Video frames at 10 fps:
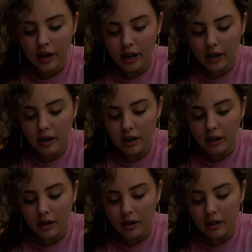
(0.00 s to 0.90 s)

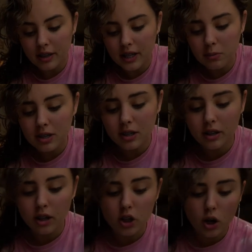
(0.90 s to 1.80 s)
And this one's,
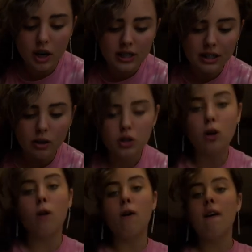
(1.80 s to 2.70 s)
the jar is a little
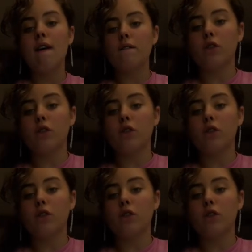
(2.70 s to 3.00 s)
tall for the